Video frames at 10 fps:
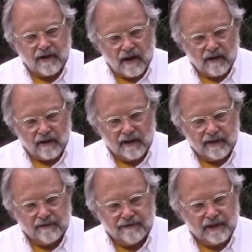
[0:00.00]
garlic
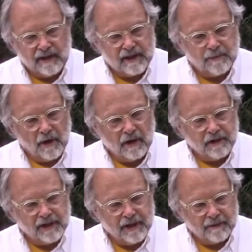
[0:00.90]
to fill a small
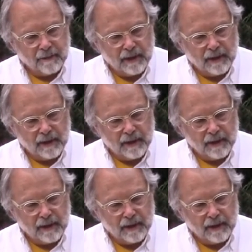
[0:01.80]
ship.